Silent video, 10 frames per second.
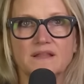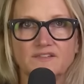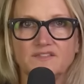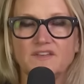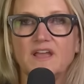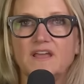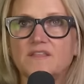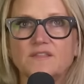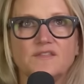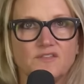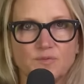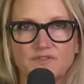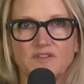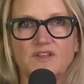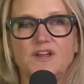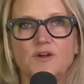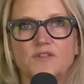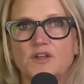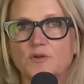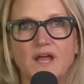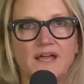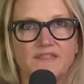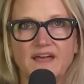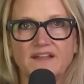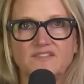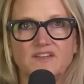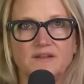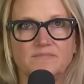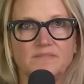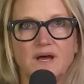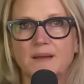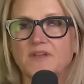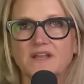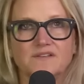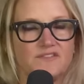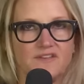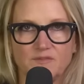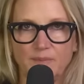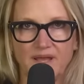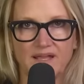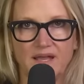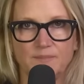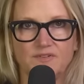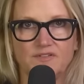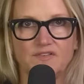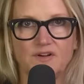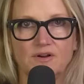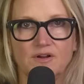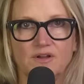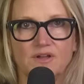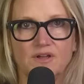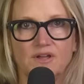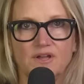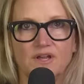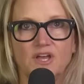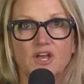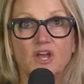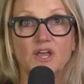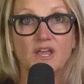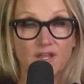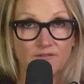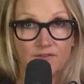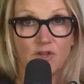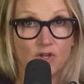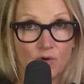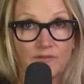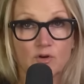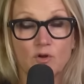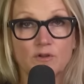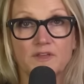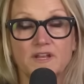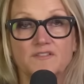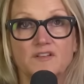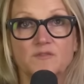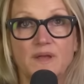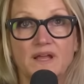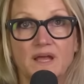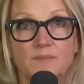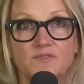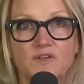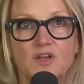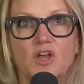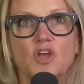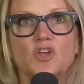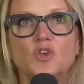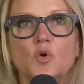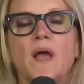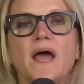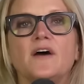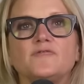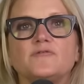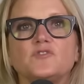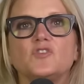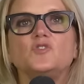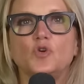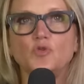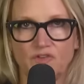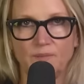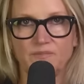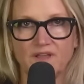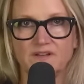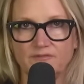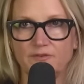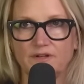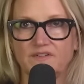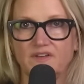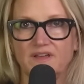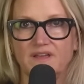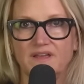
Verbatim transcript: Let's say that this was the year that you're like, that's it, I'm getting six-pack abs this year. If you have a goal of getting six-pack abs, you have to do something different.